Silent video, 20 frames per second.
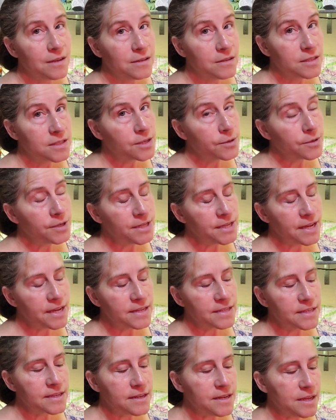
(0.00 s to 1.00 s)
So he
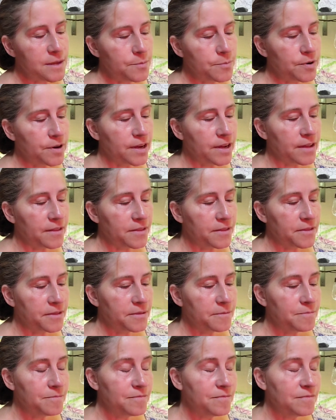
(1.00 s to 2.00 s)
takes a deep breath
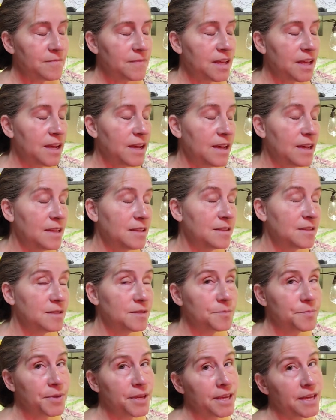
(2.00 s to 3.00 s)

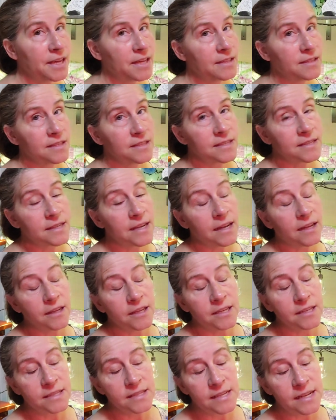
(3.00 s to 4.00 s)
and begins
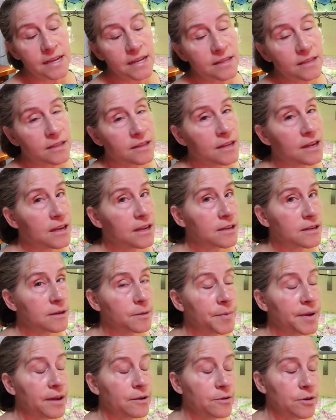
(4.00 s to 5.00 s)
telling Sandalon
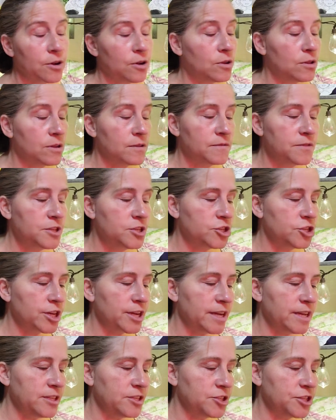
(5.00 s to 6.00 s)
about all of the
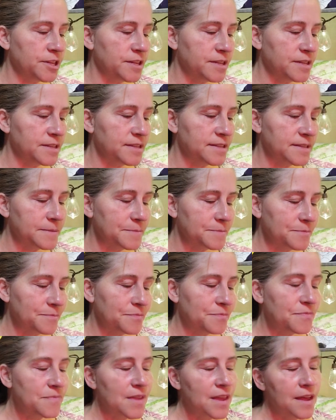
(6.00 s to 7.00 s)
changes.
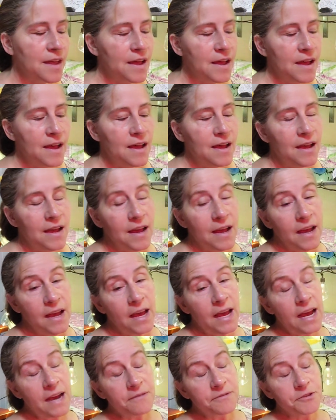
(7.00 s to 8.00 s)

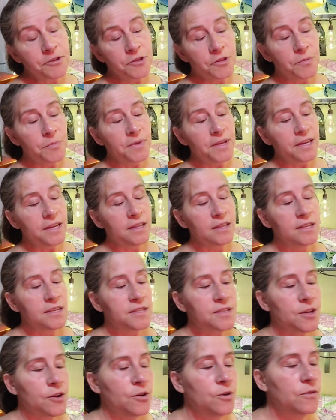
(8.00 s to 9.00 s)
After the meal
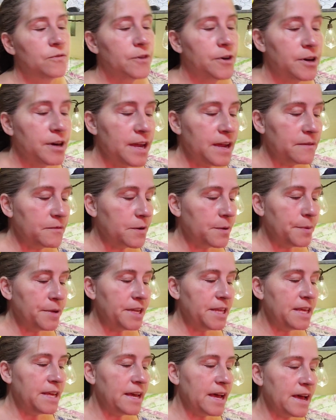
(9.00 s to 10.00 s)
is over,
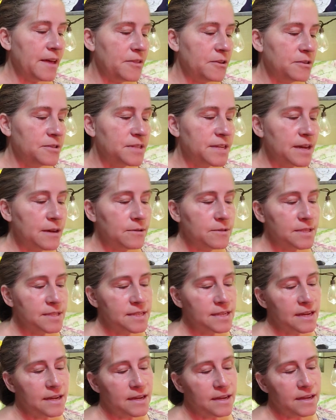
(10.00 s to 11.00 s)
everybody gathers
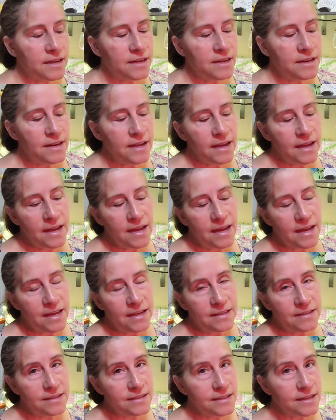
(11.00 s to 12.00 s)
outside,
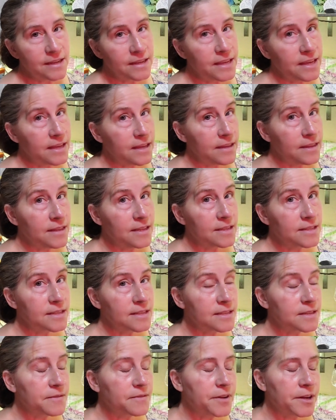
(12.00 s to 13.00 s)
and again, this
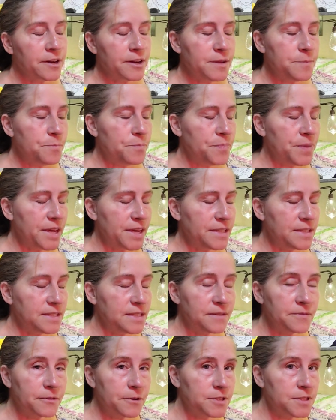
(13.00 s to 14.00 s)
is a very big
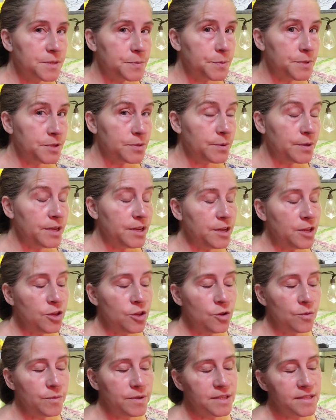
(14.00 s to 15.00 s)
difference between
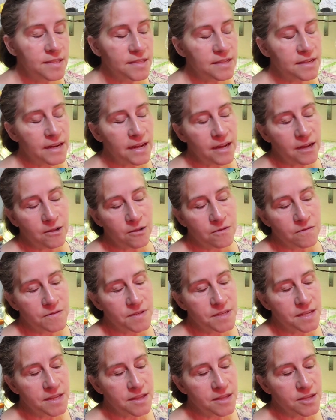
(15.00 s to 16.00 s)
humans and
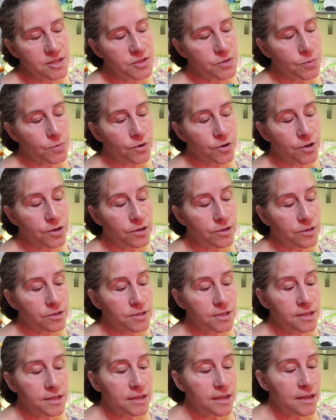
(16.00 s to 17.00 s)
elves in this
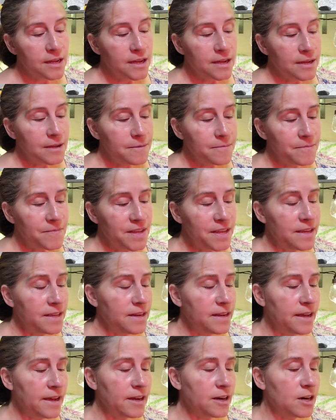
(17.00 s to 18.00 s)
world. In
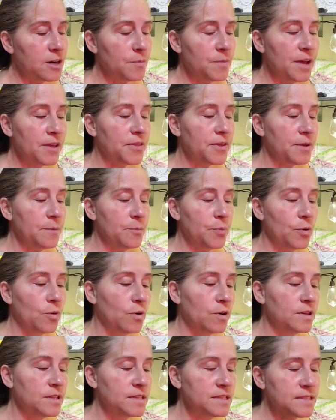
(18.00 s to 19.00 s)
Arameth,
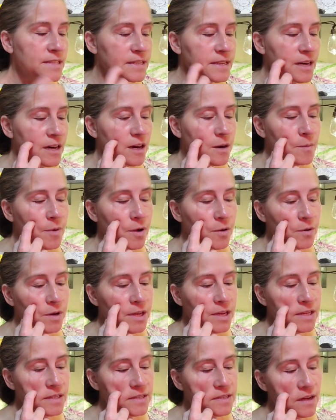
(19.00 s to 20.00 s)
important
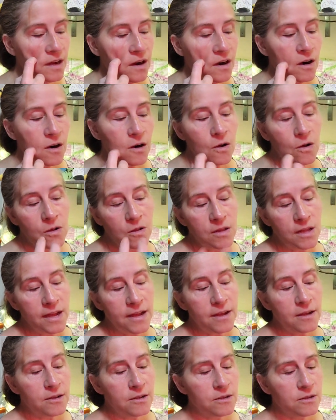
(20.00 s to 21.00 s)
ceremonies are all
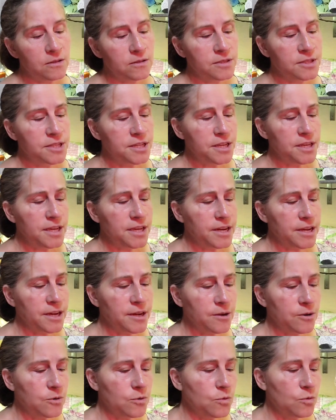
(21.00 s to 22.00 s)
held, you
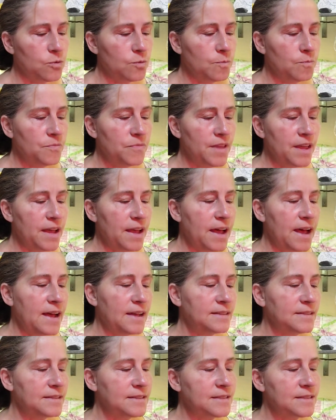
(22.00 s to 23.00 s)
know,
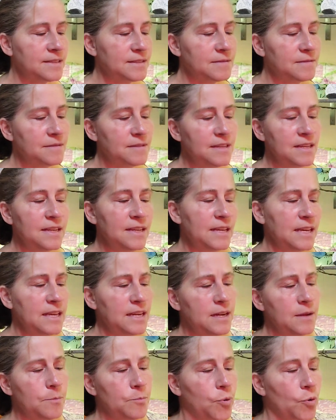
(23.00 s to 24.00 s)

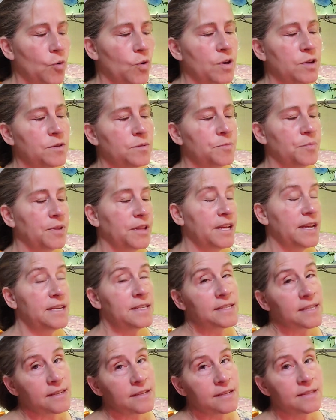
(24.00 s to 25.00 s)
in important
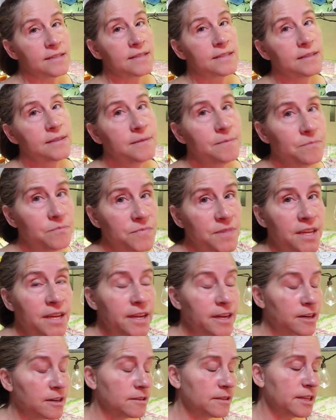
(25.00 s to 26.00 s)
places.
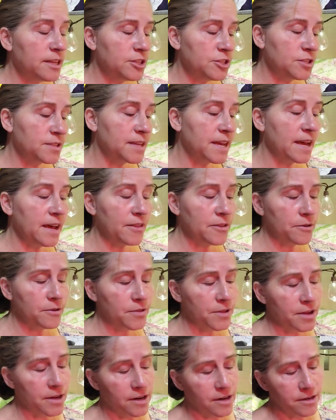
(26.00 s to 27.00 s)
Here, they just gather in
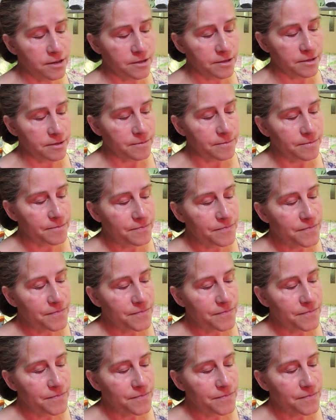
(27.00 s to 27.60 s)
the garden.